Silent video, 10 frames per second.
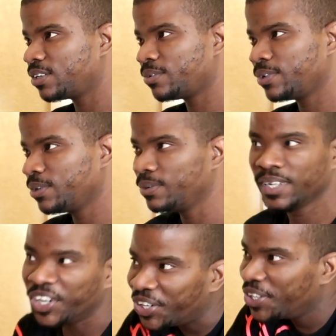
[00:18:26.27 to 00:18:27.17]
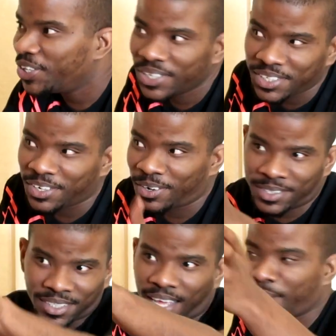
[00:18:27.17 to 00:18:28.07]
You know, when you are in the hood, you
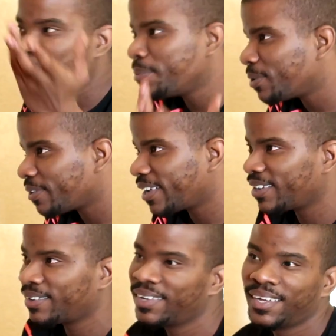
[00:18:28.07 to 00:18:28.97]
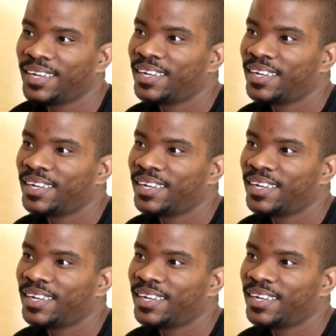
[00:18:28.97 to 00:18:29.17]
know, there's a lot of people around.